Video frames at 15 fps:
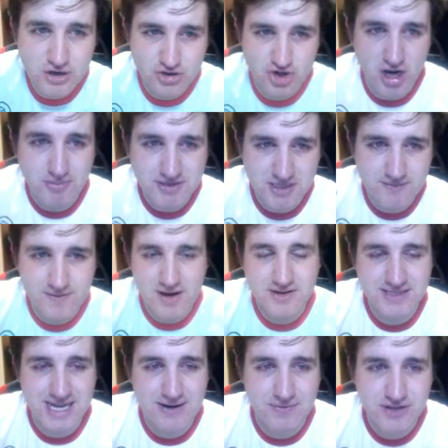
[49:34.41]
Drop some of
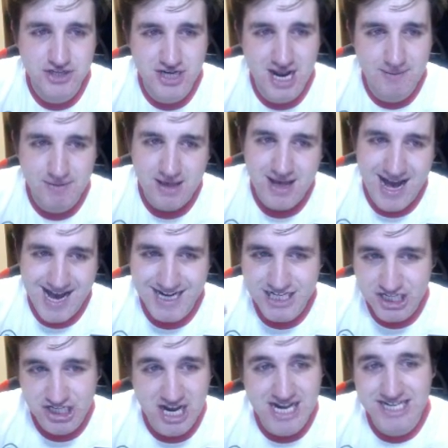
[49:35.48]
out there in the chat. And
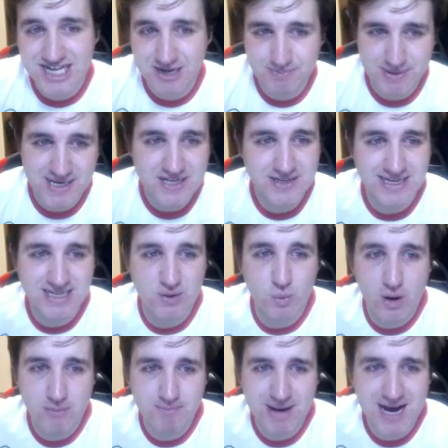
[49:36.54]
JJB dated
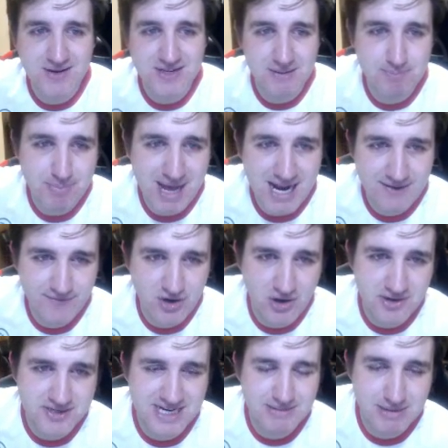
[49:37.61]
one pound and back.
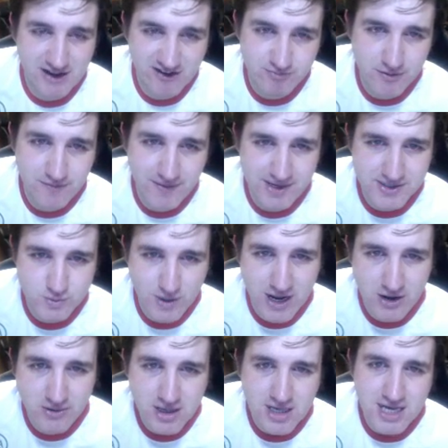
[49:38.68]
Forgot to say I'm a Liverpool fan as
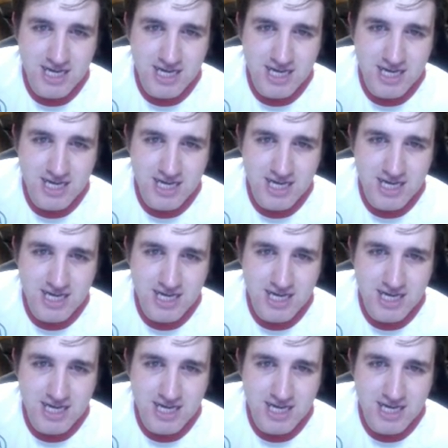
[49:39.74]
well.